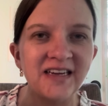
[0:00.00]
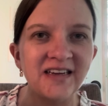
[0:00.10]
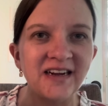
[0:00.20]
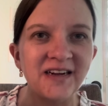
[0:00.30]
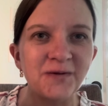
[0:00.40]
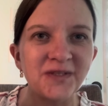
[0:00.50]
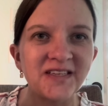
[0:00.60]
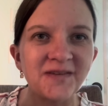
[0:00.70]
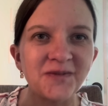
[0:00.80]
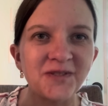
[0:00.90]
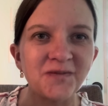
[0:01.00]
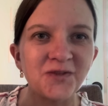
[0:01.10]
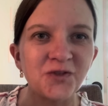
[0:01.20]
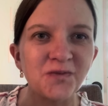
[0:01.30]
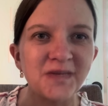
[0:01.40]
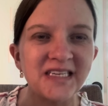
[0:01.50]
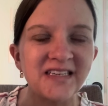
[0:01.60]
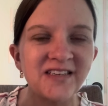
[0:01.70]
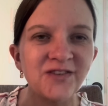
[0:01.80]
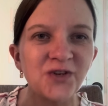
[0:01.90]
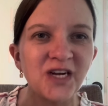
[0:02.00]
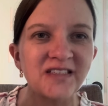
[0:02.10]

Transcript: and I will set up some Zoom meetings for